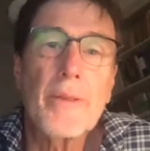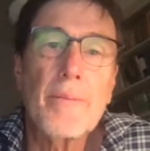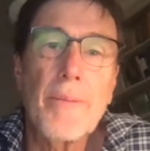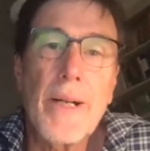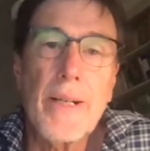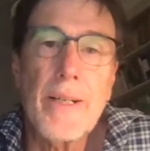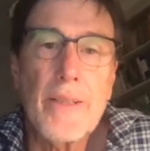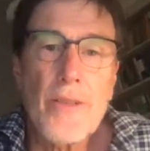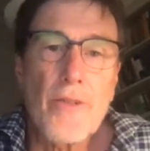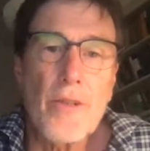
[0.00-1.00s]
Mark
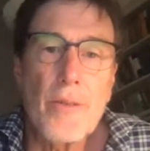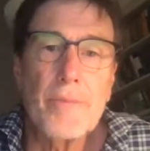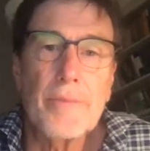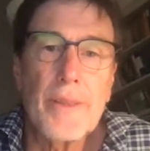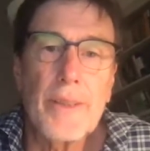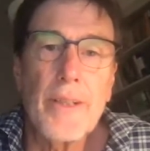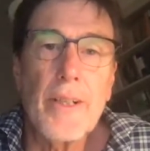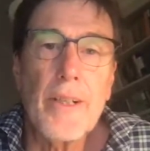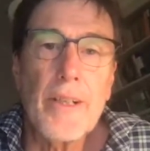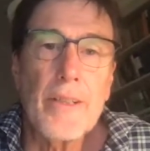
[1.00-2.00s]
Strom and I